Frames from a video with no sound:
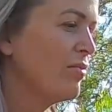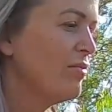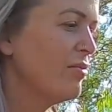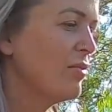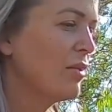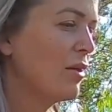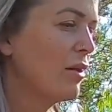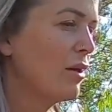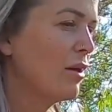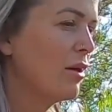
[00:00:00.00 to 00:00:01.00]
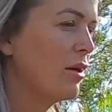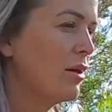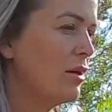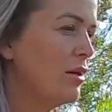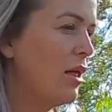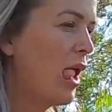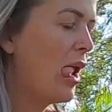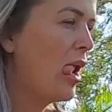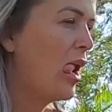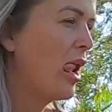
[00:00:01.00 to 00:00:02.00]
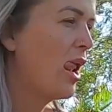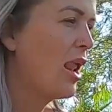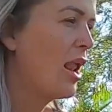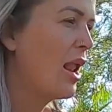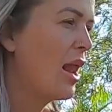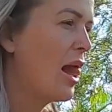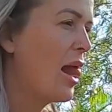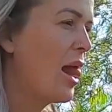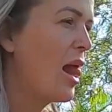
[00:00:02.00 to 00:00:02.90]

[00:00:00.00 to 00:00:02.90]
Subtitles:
the you know, the mindset of the